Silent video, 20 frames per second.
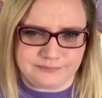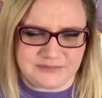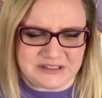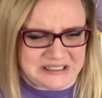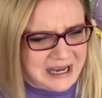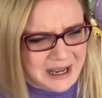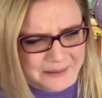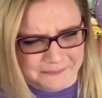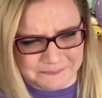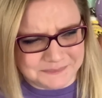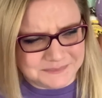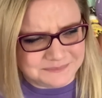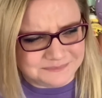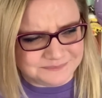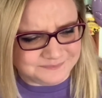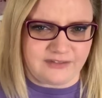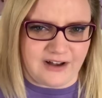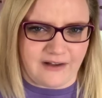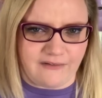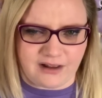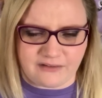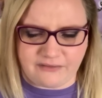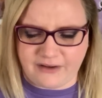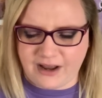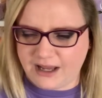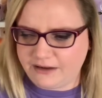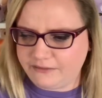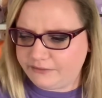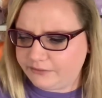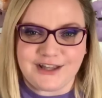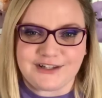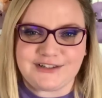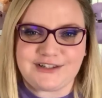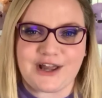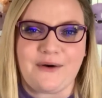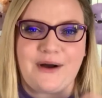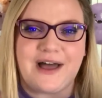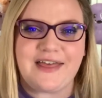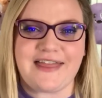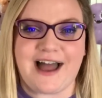Yum. 5 out of 5.
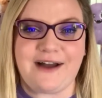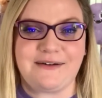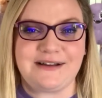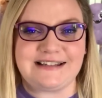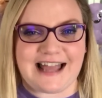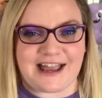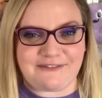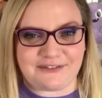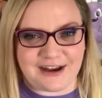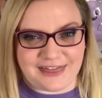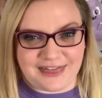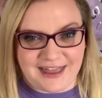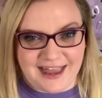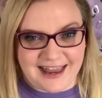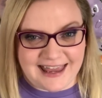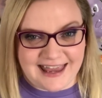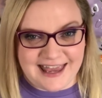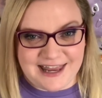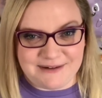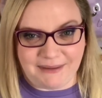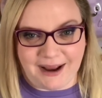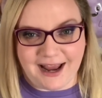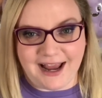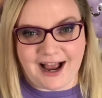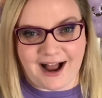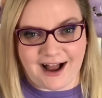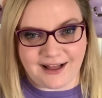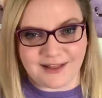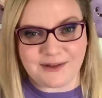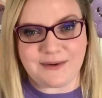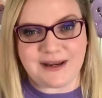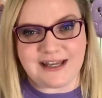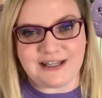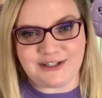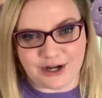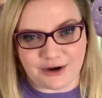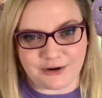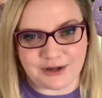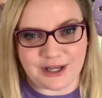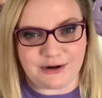So that was everything in my Halloween
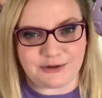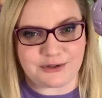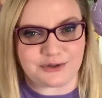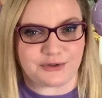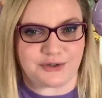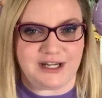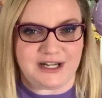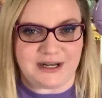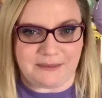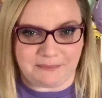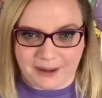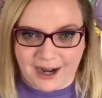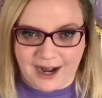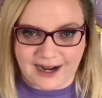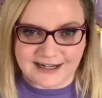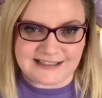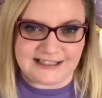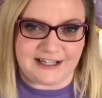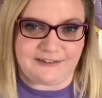Tokyo treat box.